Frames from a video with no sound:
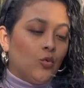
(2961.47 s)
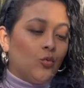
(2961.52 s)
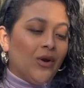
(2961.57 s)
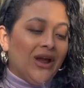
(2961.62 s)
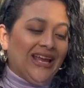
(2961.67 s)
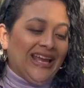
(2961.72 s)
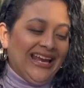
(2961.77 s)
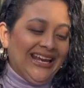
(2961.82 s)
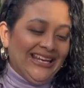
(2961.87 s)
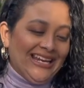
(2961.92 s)

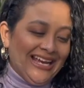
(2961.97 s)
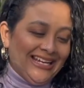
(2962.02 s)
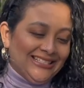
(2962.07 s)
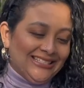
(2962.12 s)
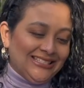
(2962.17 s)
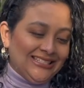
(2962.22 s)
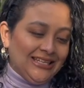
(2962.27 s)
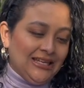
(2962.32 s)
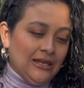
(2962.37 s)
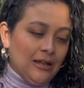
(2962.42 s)

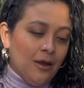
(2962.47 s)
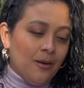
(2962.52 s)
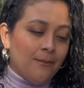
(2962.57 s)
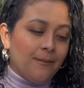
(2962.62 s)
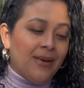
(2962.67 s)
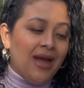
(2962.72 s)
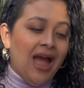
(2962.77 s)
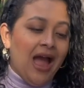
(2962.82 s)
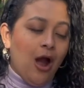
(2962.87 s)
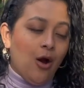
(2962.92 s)
Recognizing.
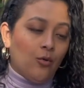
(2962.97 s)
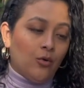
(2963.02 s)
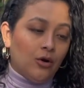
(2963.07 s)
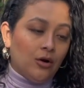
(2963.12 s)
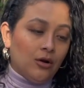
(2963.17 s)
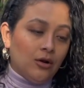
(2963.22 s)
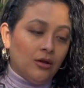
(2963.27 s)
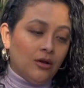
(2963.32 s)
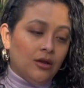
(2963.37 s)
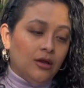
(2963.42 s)

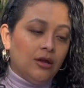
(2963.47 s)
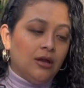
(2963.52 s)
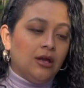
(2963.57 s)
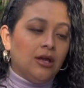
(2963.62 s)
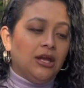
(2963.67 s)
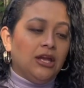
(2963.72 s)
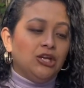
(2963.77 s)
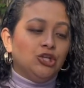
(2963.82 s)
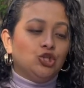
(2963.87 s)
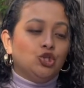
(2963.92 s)
Power.
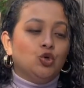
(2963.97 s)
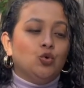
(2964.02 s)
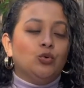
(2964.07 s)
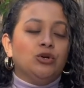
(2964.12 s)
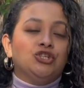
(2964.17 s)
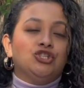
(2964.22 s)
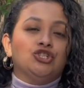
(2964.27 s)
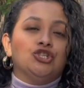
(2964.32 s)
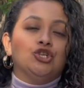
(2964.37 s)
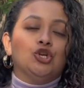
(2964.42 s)

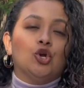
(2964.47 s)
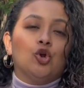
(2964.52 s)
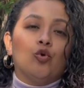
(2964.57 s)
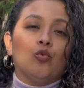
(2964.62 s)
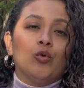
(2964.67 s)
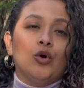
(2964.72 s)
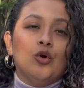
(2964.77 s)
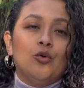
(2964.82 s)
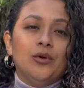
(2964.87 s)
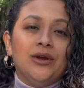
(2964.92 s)
Intuition
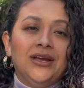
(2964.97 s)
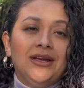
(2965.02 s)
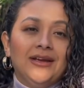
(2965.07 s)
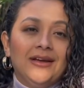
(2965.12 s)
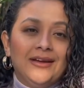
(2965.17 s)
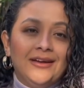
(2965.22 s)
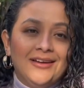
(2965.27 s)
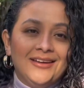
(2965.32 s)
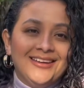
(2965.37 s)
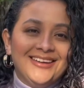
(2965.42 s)

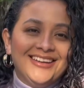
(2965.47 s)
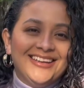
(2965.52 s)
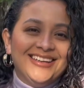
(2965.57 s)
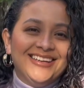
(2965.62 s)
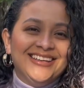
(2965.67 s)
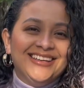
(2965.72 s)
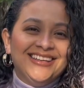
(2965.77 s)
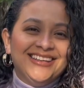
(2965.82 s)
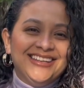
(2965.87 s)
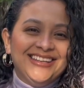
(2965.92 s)
growing.
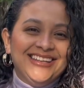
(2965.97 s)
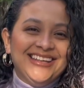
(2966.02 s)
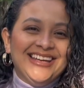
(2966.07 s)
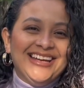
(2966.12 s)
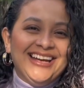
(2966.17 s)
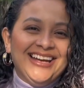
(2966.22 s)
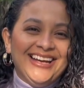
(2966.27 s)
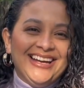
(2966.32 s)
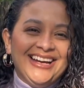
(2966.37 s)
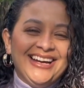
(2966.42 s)

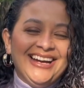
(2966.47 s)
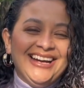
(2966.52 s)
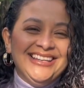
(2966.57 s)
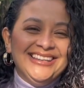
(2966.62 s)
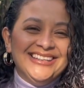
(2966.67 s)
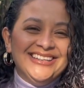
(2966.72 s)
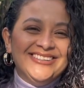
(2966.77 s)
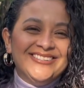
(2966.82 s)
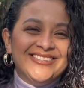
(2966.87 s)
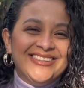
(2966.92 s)
Yeah, I
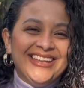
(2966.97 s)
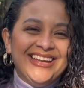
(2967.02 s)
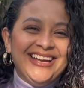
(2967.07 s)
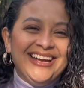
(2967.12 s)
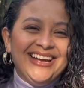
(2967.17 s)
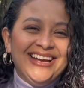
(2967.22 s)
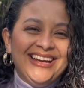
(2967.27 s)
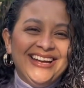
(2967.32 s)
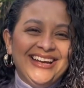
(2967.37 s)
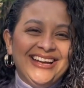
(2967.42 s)
love
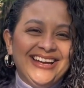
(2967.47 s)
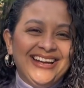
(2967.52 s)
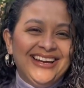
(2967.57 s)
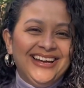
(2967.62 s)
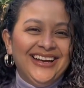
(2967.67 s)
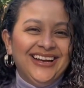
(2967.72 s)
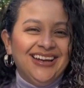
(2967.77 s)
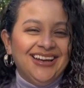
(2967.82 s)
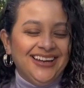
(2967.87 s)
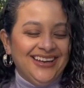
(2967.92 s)
that.
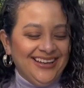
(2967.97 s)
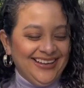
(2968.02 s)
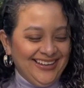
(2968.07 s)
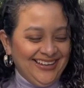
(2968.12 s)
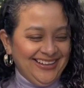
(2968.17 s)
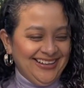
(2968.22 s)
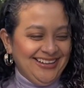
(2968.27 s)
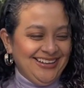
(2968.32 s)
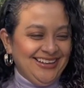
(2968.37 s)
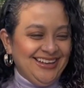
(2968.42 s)

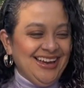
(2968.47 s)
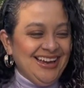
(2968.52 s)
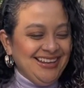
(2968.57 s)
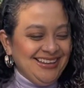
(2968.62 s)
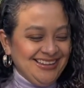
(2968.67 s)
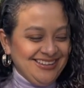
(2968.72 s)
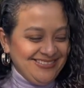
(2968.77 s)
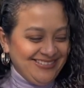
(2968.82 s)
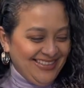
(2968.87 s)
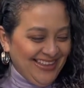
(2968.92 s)
I
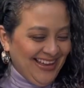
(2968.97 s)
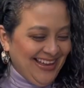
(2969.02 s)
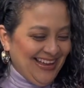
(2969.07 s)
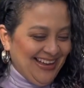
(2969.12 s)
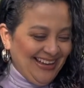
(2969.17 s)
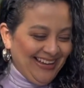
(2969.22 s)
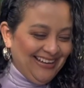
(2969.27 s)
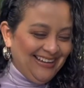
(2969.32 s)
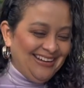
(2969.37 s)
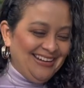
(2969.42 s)
love
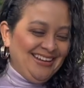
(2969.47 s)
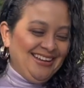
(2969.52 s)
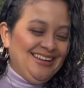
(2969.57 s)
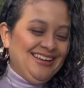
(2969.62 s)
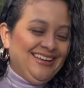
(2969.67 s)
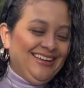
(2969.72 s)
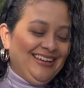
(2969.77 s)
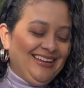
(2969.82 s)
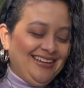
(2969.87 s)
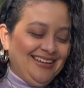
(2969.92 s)
that.
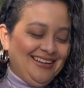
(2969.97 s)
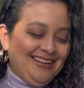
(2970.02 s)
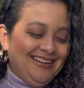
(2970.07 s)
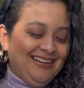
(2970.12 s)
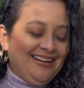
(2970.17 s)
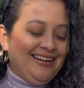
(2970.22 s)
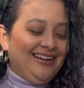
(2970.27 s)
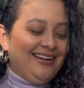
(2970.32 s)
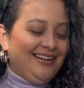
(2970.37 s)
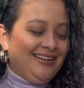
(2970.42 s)

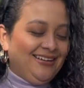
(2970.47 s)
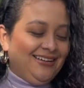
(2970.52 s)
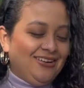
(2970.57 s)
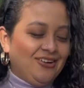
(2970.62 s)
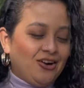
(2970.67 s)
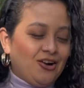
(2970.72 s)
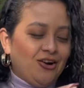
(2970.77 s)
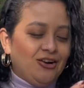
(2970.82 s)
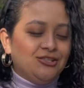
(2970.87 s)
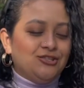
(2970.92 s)

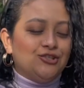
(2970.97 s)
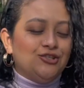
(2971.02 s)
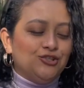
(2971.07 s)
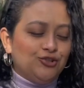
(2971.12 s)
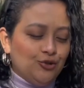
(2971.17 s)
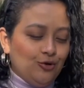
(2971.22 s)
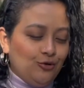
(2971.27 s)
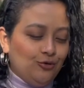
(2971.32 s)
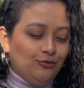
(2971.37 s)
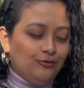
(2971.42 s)
Her cards are
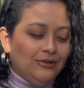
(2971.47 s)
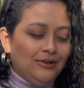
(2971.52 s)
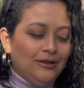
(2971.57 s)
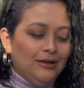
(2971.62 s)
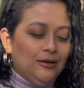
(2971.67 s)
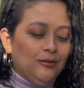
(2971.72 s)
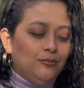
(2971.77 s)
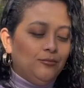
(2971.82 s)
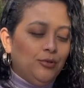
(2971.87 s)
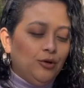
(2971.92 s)
so
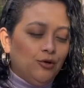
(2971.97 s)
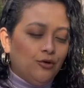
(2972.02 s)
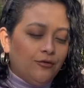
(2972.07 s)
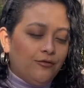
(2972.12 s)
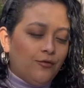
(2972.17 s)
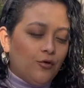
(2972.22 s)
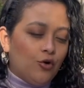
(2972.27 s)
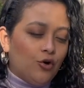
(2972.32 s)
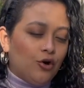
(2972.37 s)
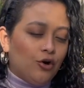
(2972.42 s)

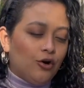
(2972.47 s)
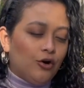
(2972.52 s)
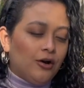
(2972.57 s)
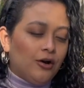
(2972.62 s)
beautiful.